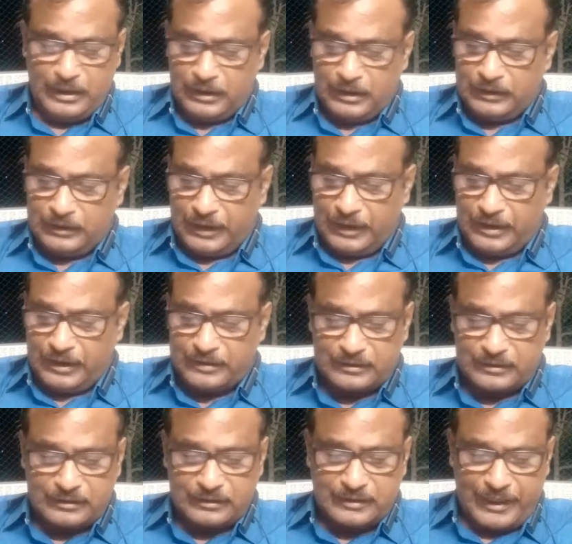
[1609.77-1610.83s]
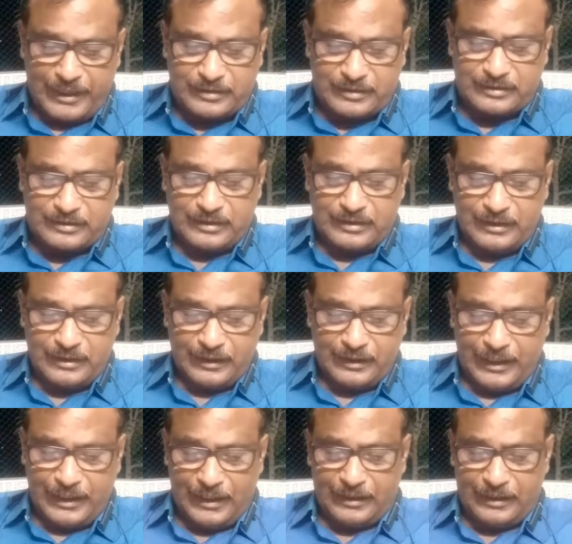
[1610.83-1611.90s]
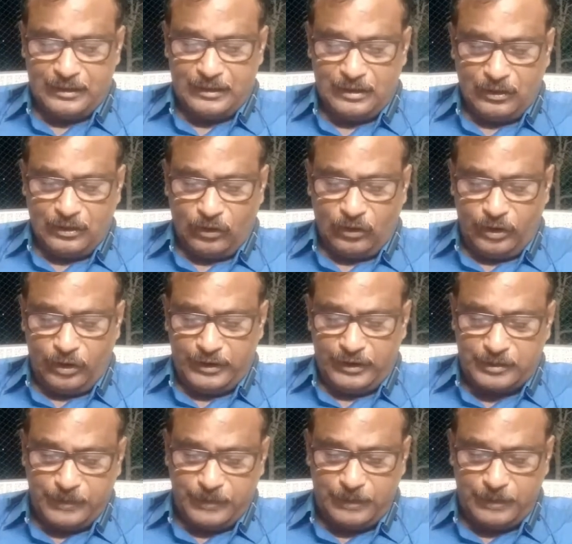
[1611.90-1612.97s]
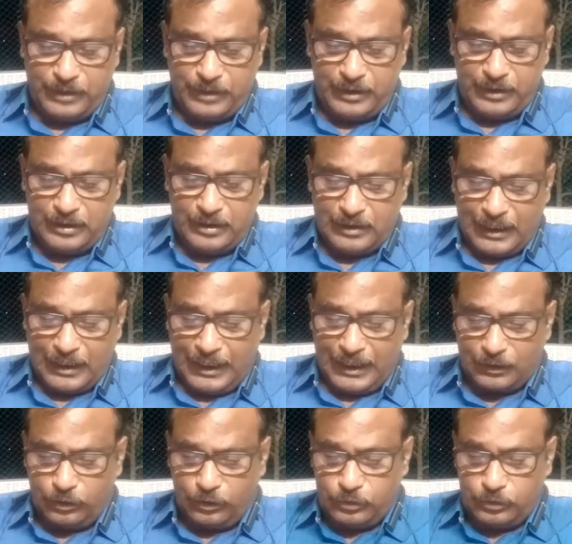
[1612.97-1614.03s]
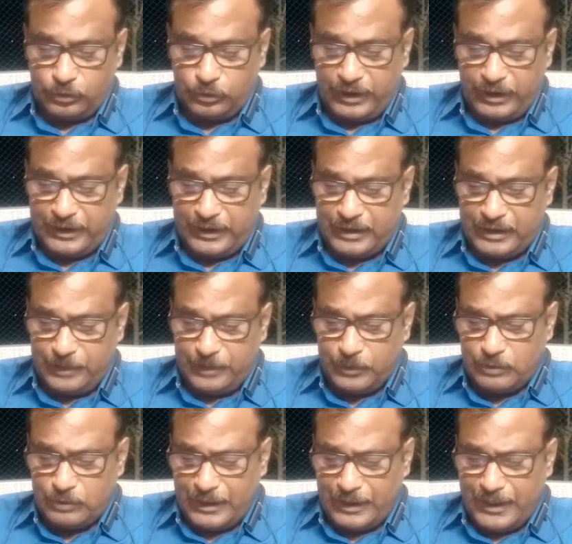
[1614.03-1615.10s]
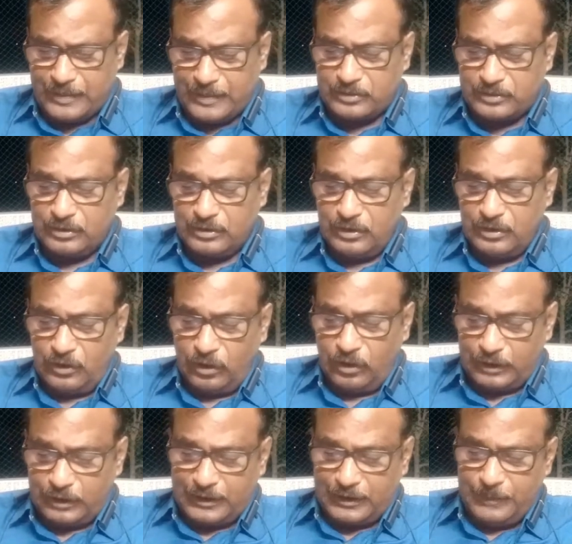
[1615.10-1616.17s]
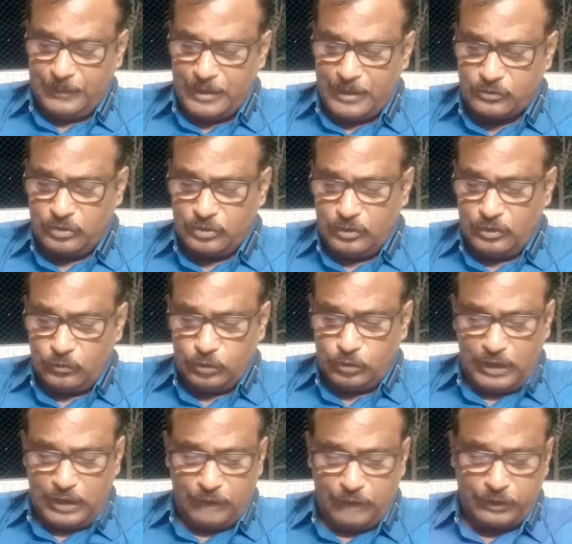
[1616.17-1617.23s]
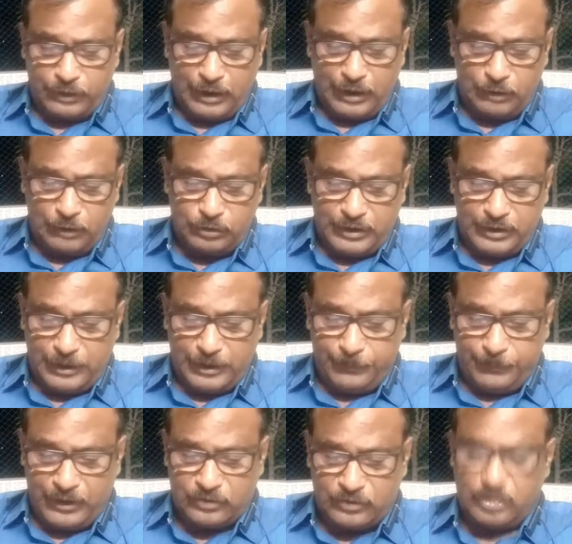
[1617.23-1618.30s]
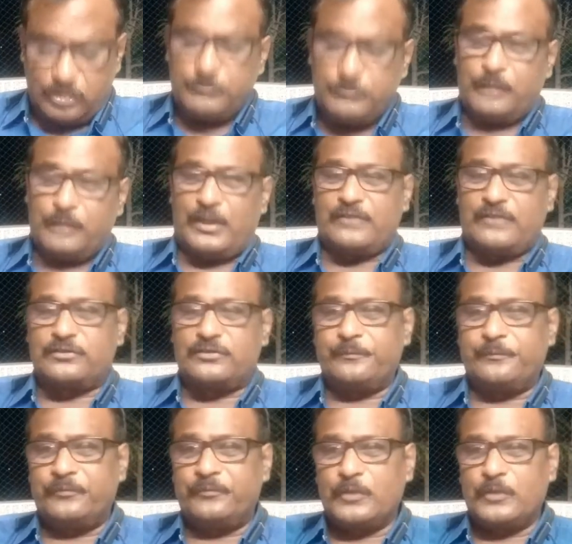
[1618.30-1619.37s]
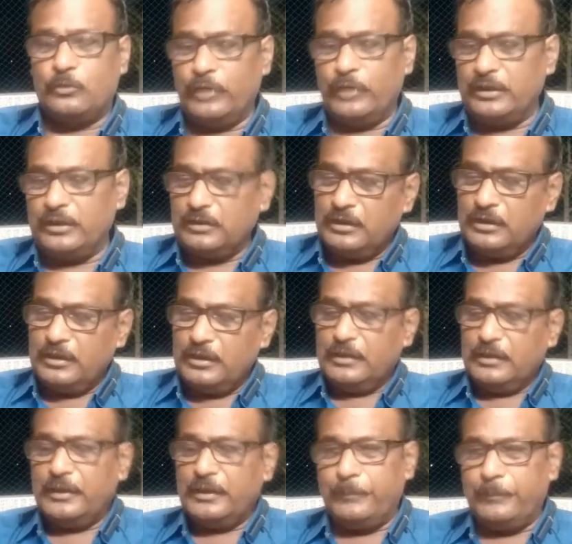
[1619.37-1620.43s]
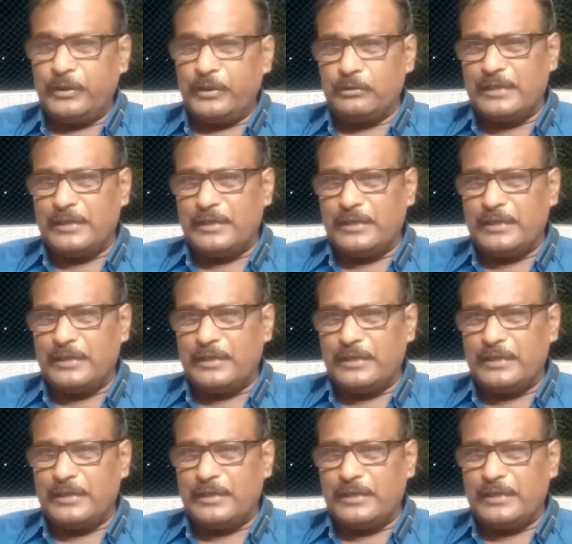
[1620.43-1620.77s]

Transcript: that is sex here, or it may be according to the individual heirs or claimants without regard to the representation of the branch. When a particular